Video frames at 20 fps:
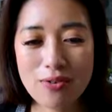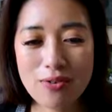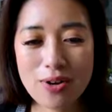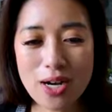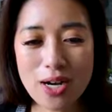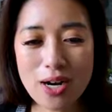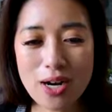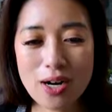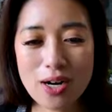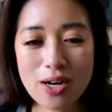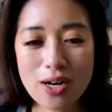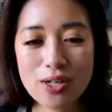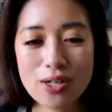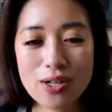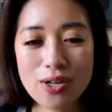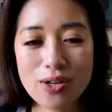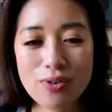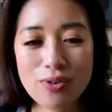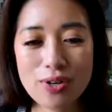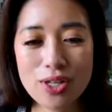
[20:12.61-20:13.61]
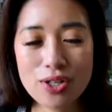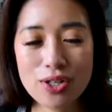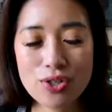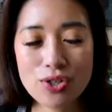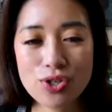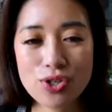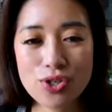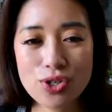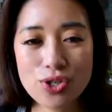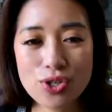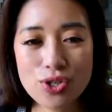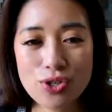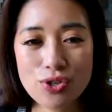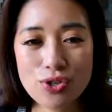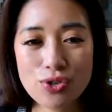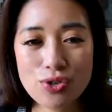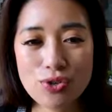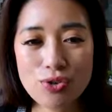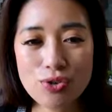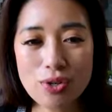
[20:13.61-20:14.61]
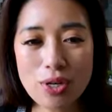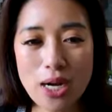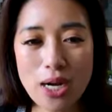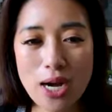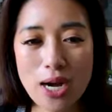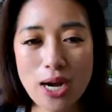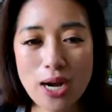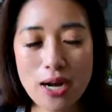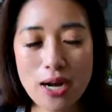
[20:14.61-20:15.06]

We are going to